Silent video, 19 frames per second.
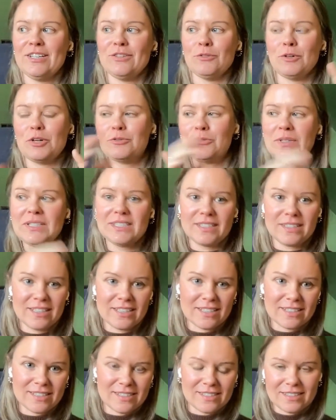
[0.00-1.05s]
what if we did
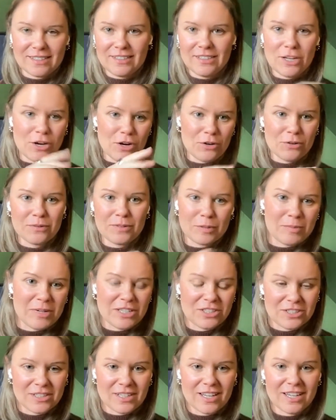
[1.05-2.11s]
this? No, the
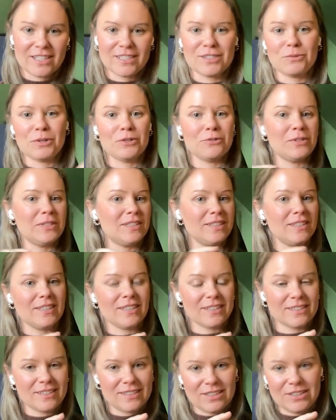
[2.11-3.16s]
patient dies. What if we did
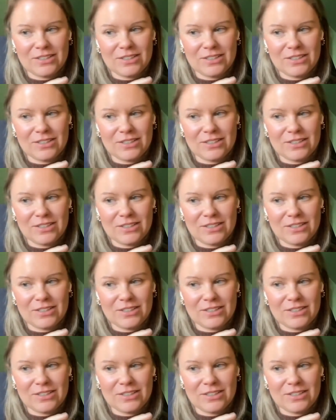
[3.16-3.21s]
this?